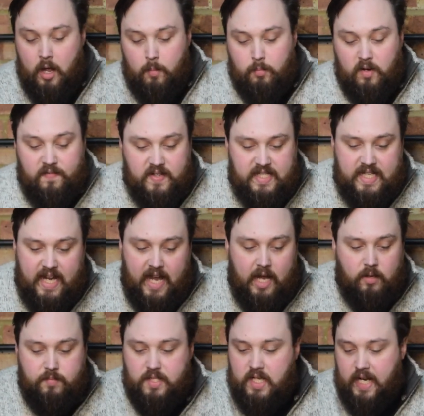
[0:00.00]
Moving
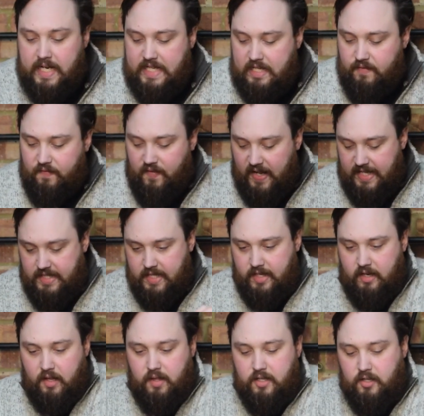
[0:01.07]
down, standard inflator,
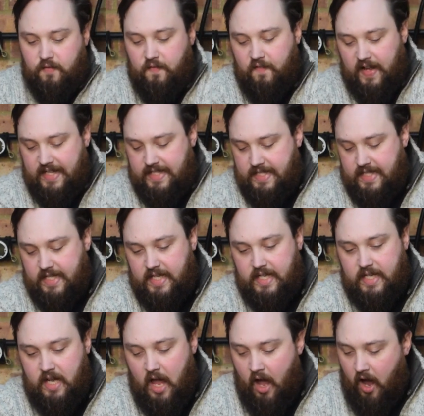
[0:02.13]
nothing too fancy.